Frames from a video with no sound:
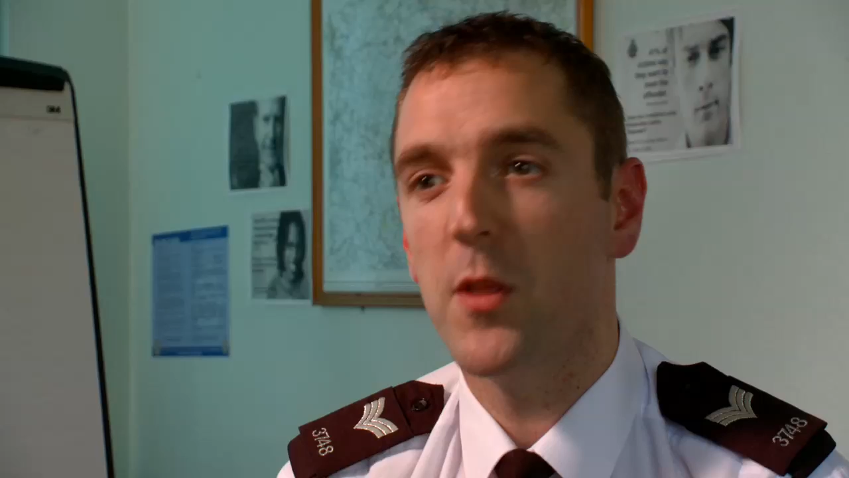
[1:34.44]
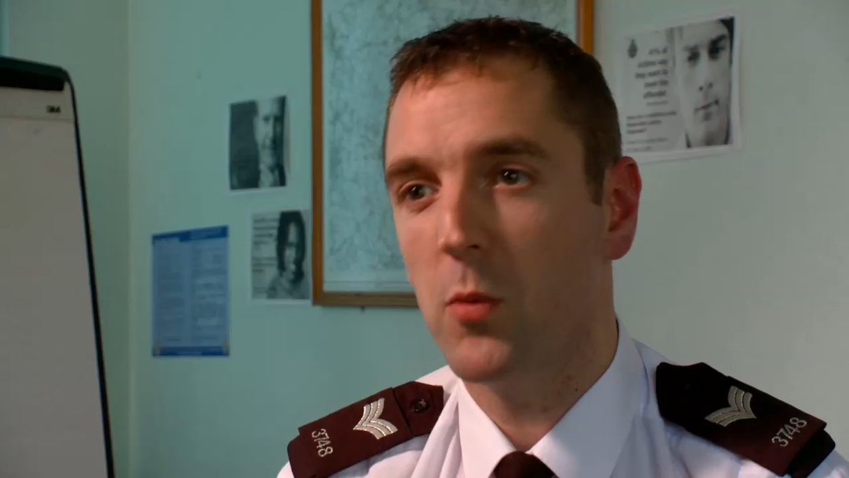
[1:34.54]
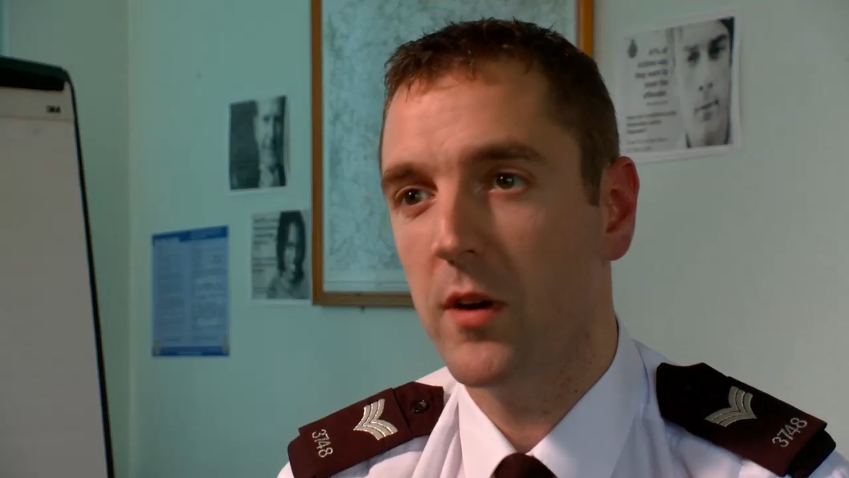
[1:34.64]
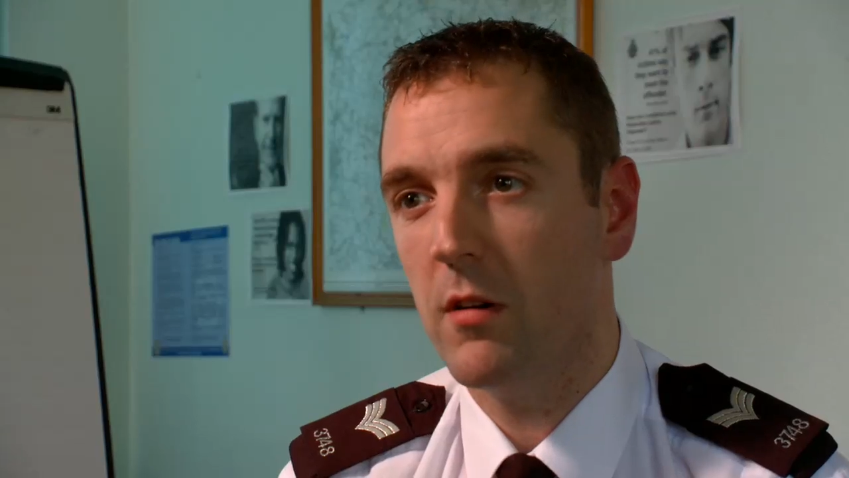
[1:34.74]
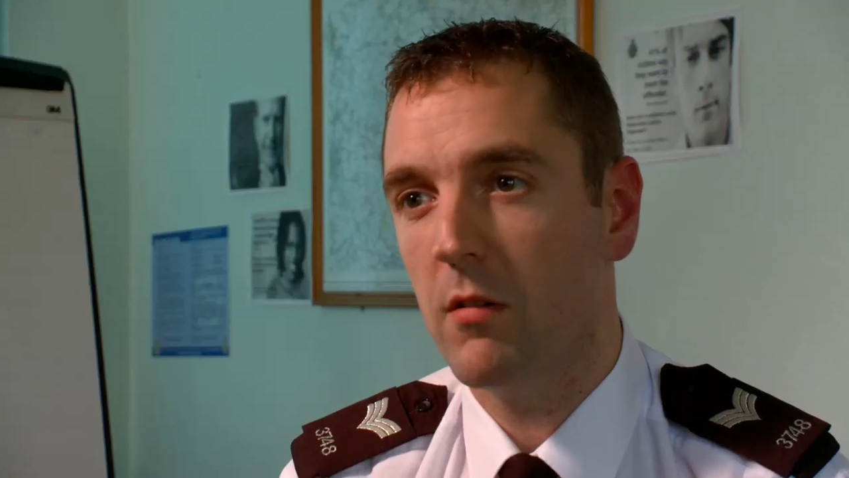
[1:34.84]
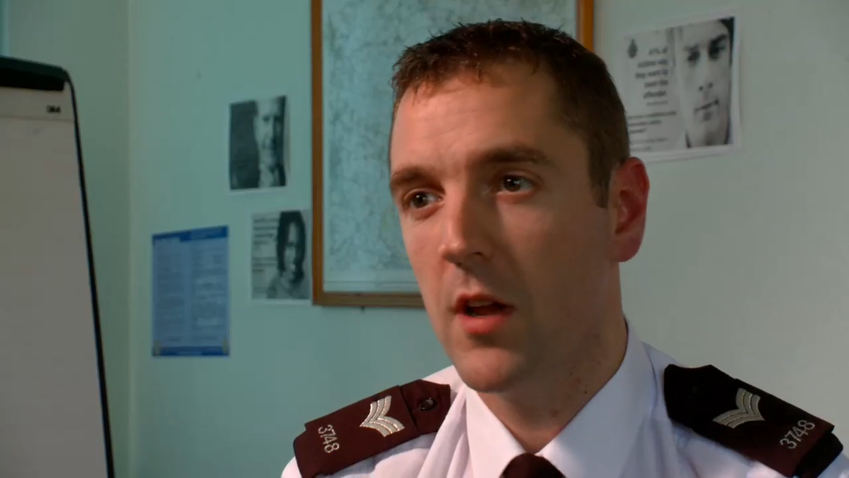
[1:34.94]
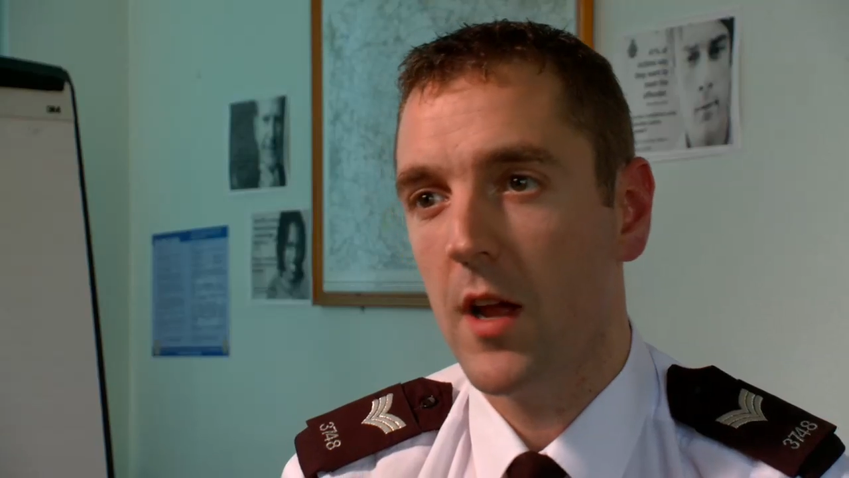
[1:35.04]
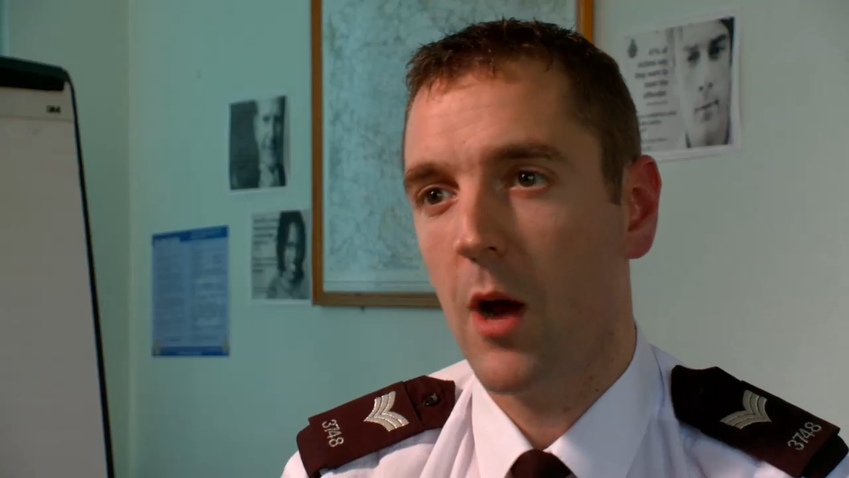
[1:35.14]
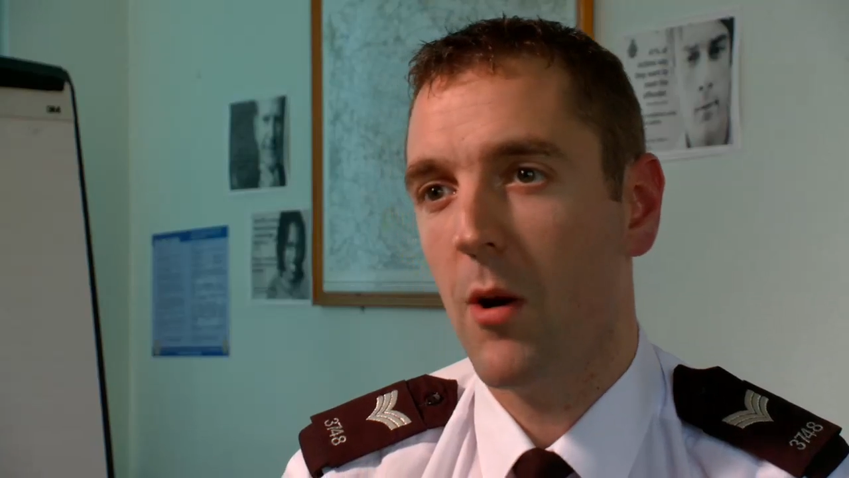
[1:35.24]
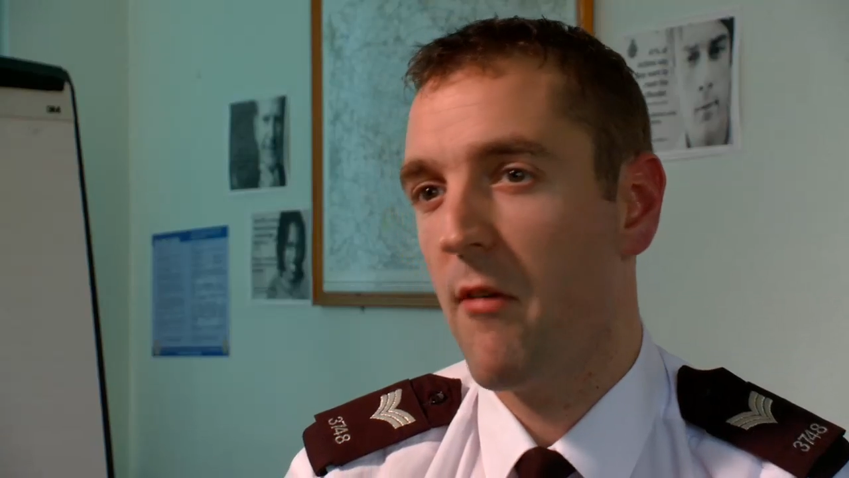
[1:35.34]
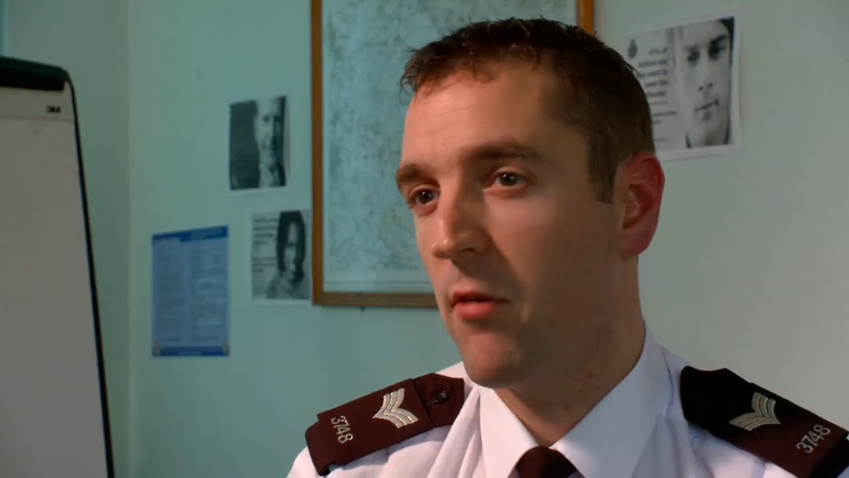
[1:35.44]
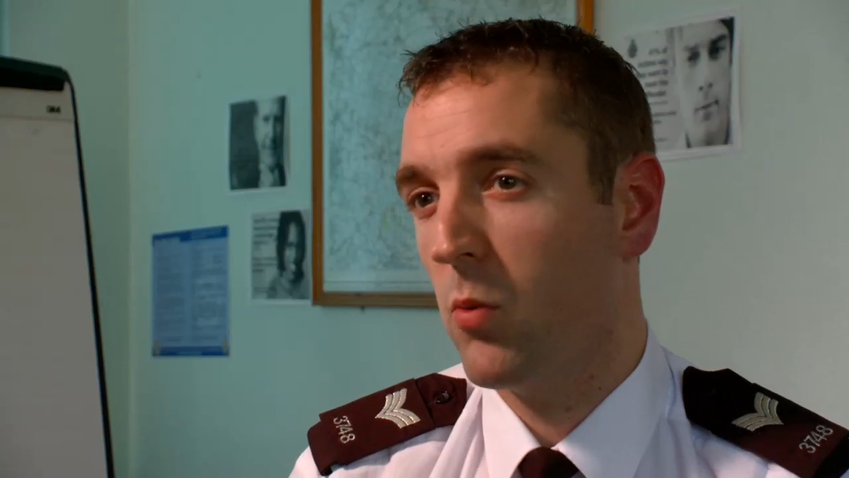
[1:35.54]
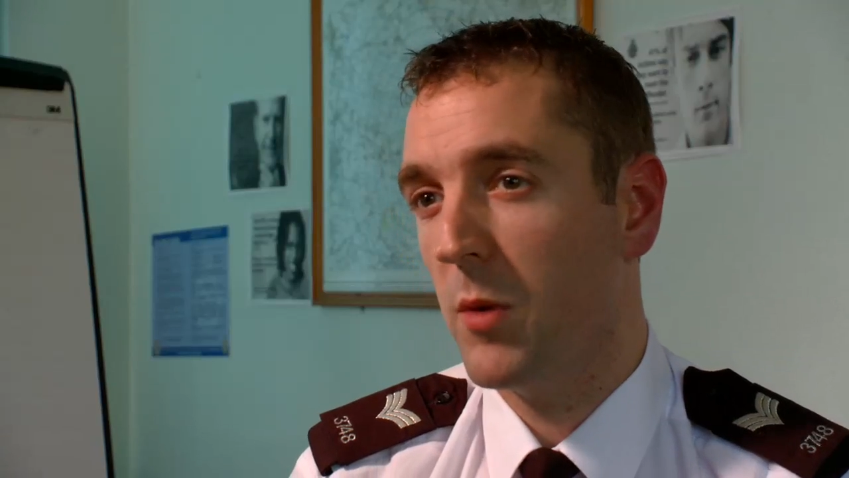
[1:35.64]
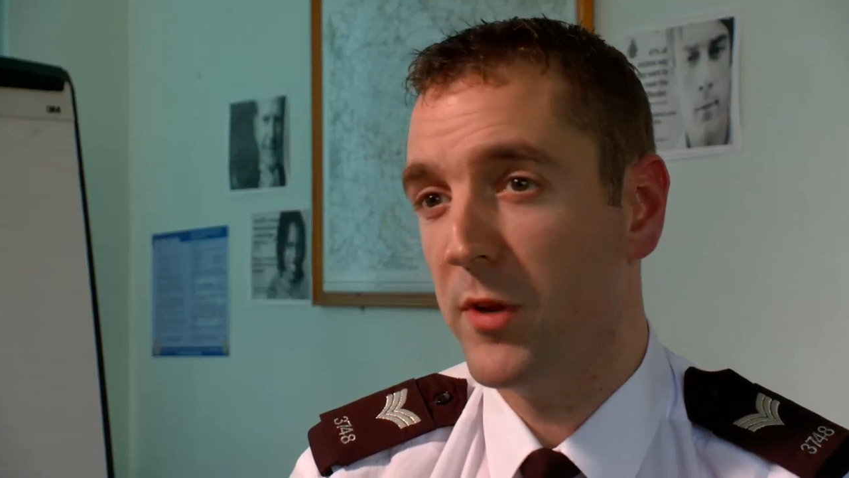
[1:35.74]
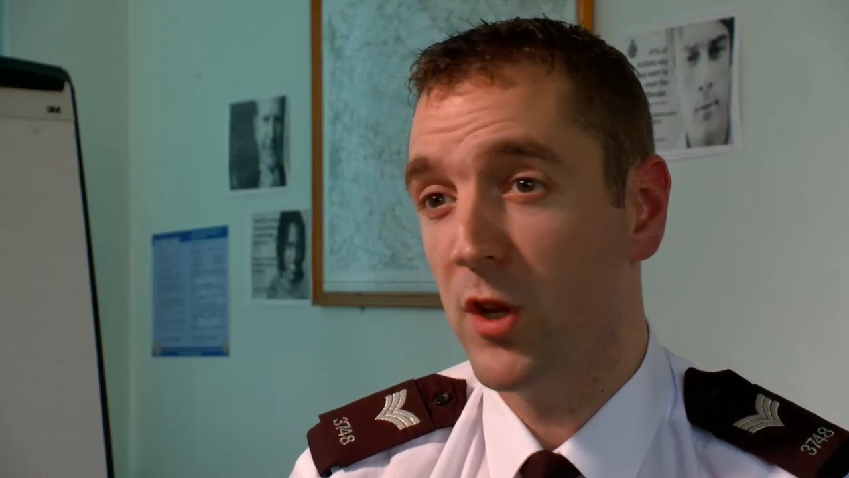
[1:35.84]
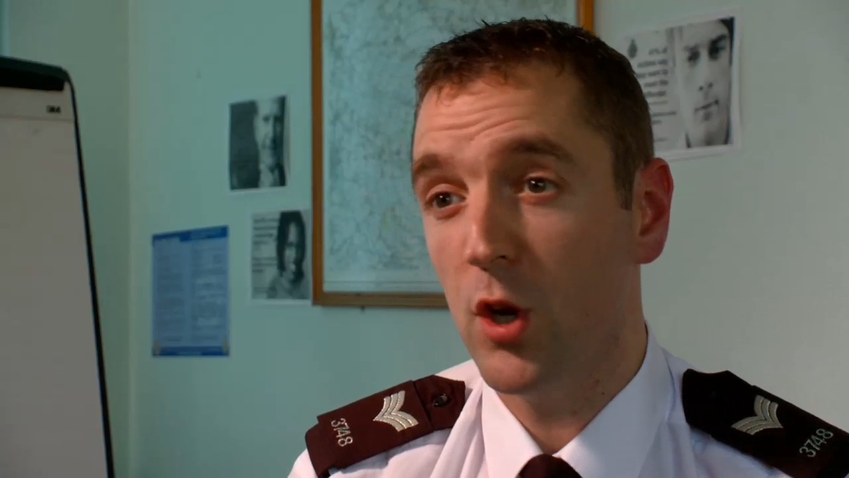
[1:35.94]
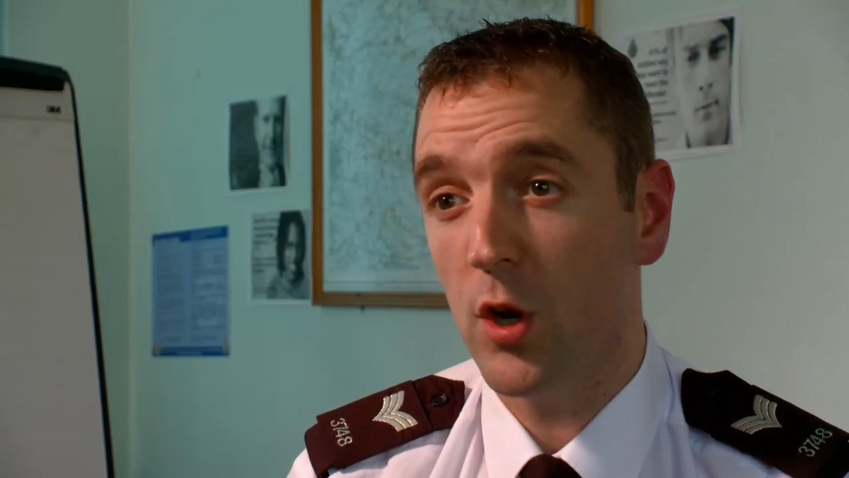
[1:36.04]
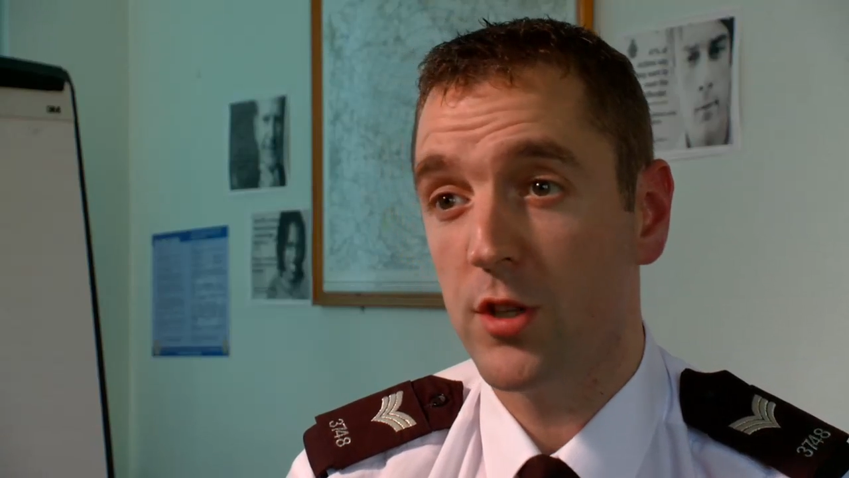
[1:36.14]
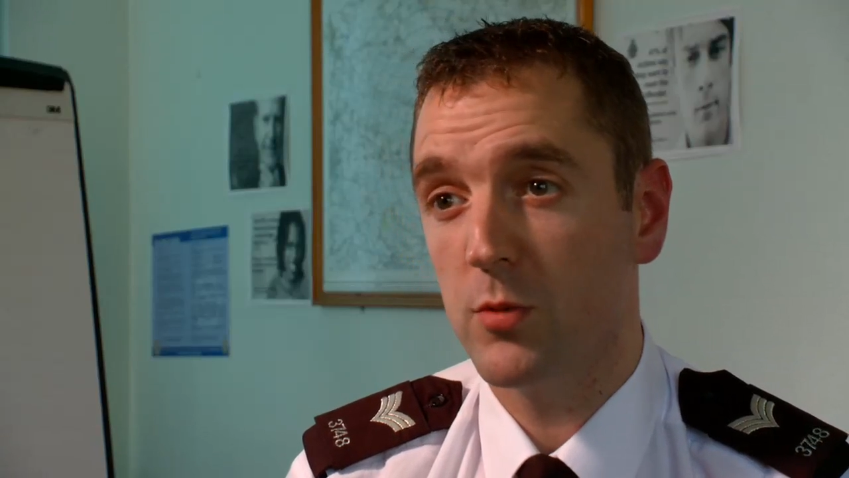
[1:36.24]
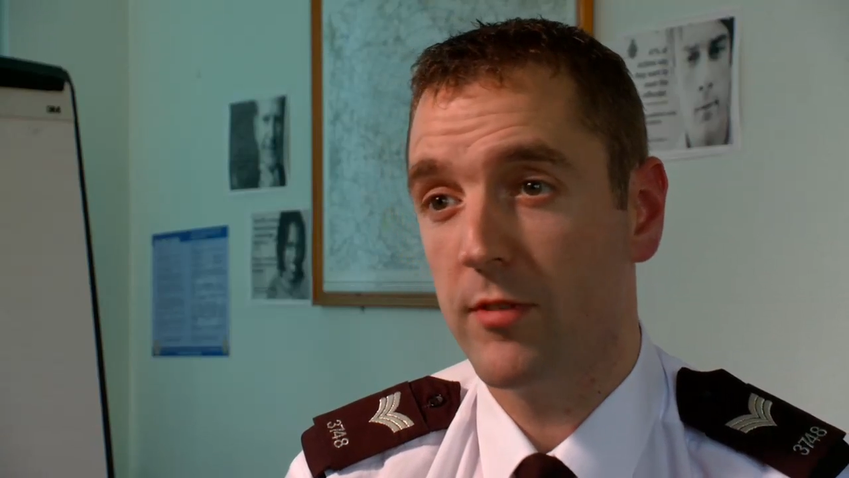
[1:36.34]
the wheel. However, when we looked,